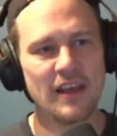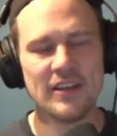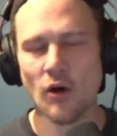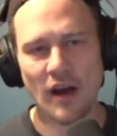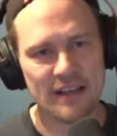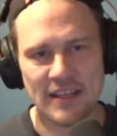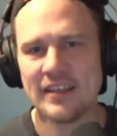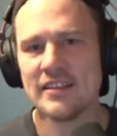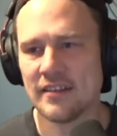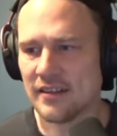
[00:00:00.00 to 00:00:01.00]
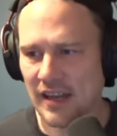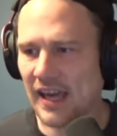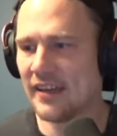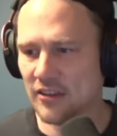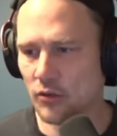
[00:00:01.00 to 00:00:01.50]
no, I didn't
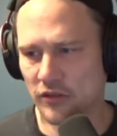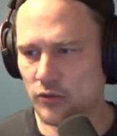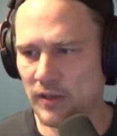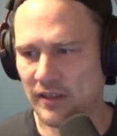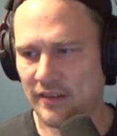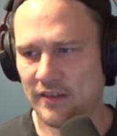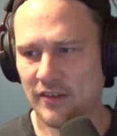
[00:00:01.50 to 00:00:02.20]
like those tweets.